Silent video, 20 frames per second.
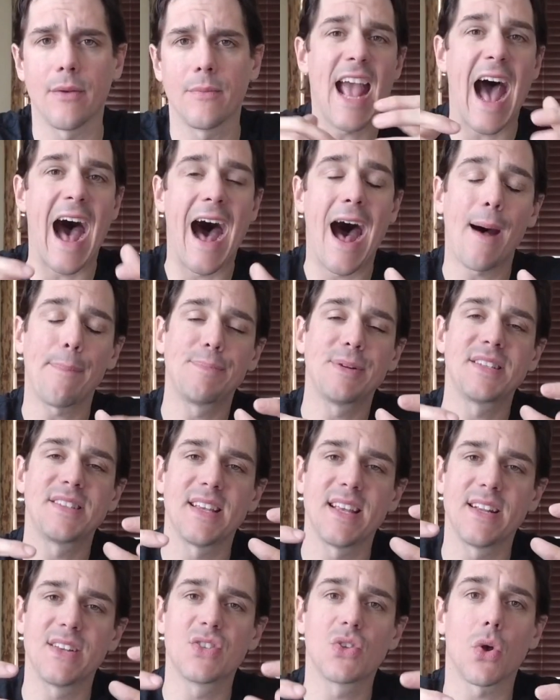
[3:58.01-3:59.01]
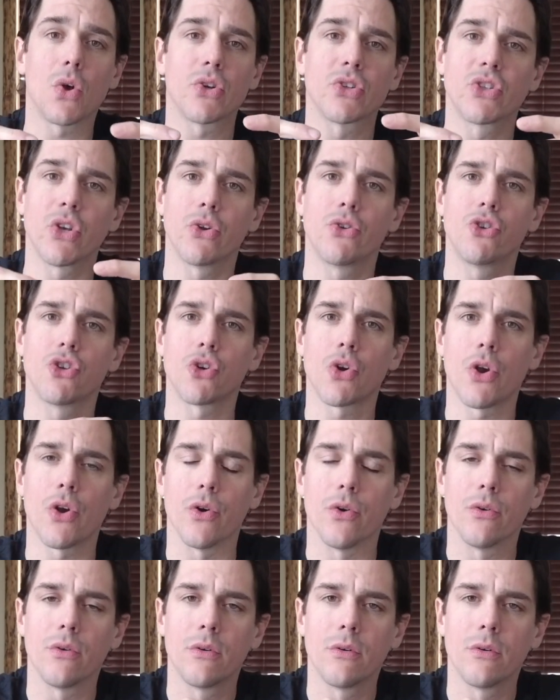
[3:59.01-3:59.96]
The opposite is also true.